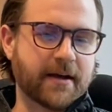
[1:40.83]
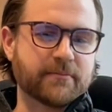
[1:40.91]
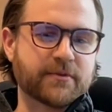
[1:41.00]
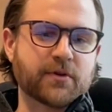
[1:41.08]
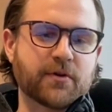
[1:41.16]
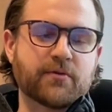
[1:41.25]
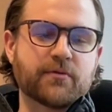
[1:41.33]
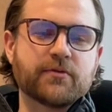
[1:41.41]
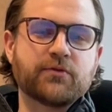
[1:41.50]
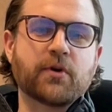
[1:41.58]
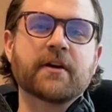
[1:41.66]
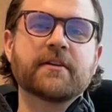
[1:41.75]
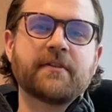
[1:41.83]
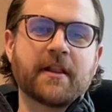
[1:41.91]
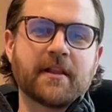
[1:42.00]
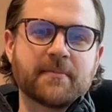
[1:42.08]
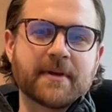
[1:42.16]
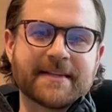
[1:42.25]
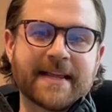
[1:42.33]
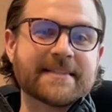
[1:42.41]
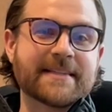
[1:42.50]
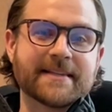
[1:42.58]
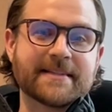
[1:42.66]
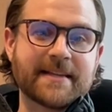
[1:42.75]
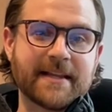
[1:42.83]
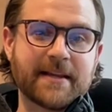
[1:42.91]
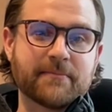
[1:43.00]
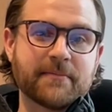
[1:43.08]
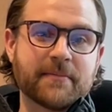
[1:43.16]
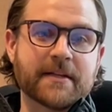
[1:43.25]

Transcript: So drug development takes a team.